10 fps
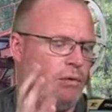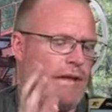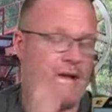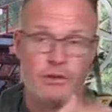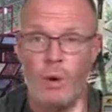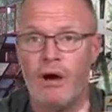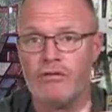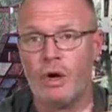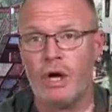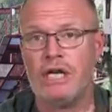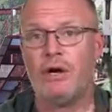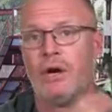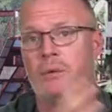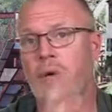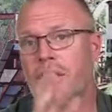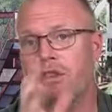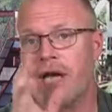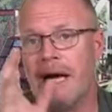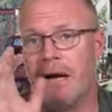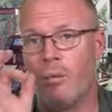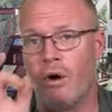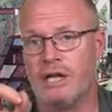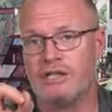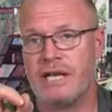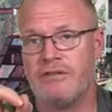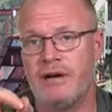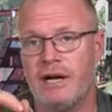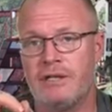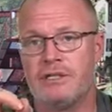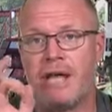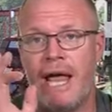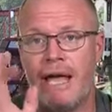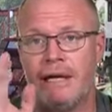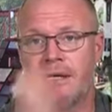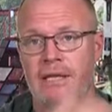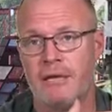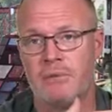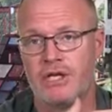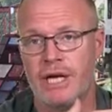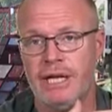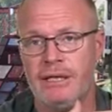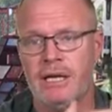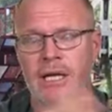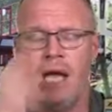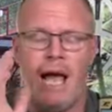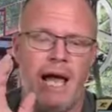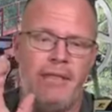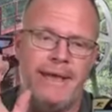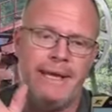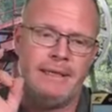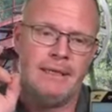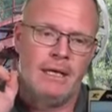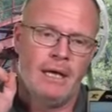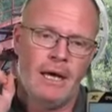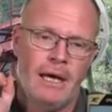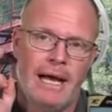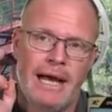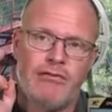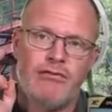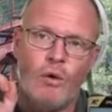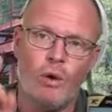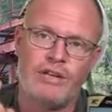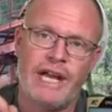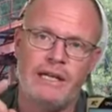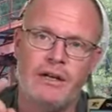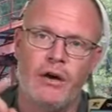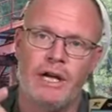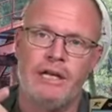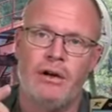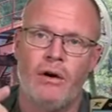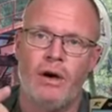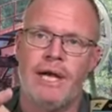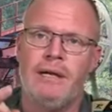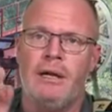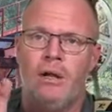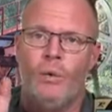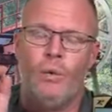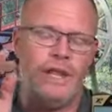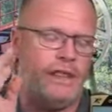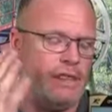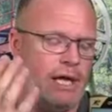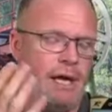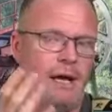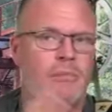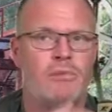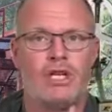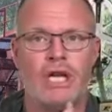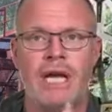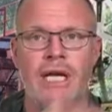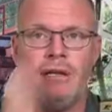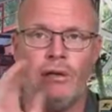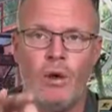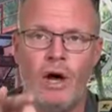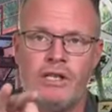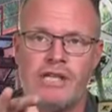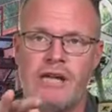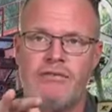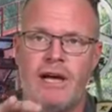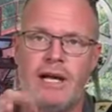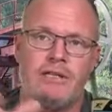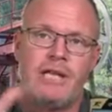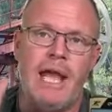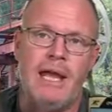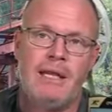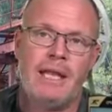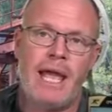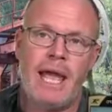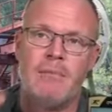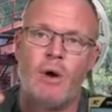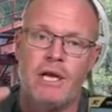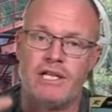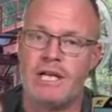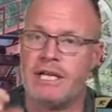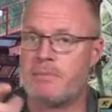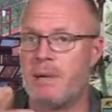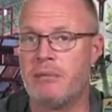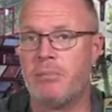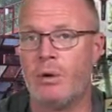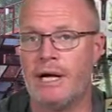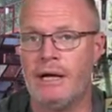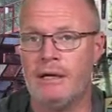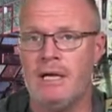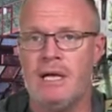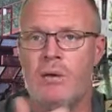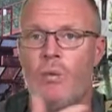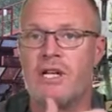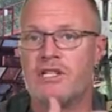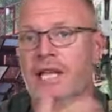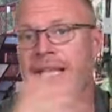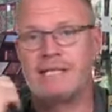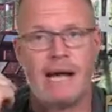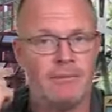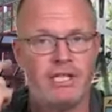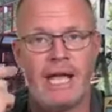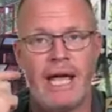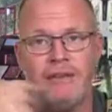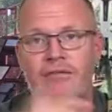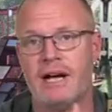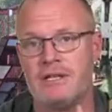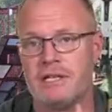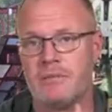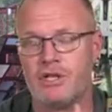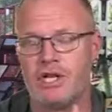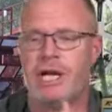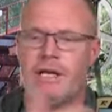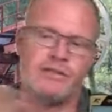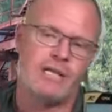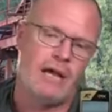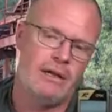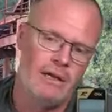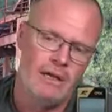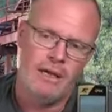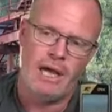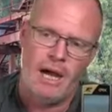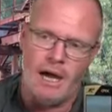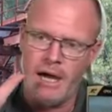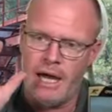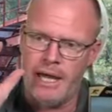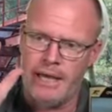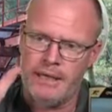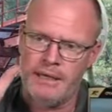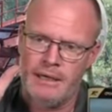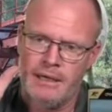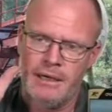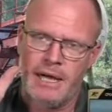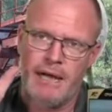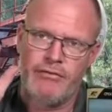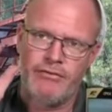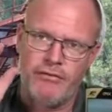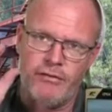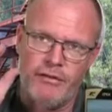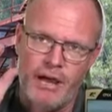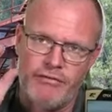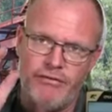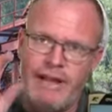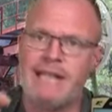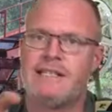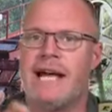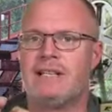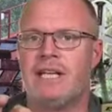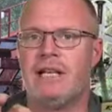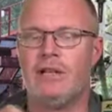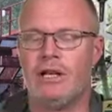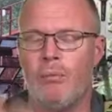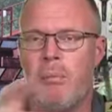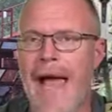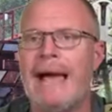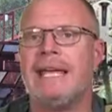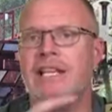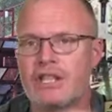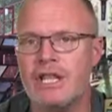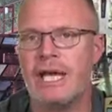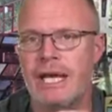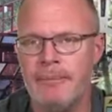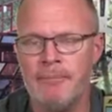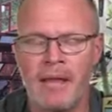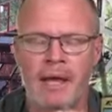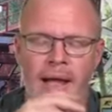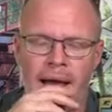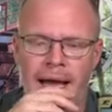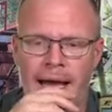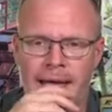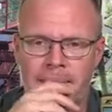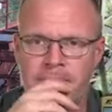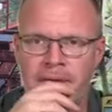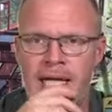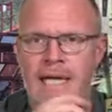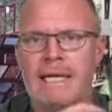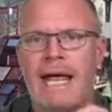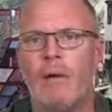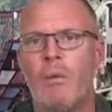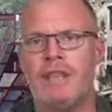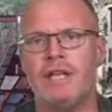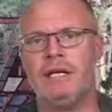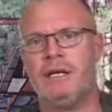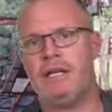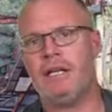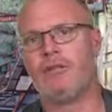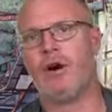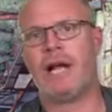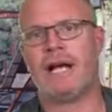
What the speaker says: yeah, $12.99 with wireless headphones and the machine, and then $14.99 with the machine, the wireless headphones, and the MI6 pinpointer, which links up to the headphones and the machine. So a fantastic little package there. Now with it, you've got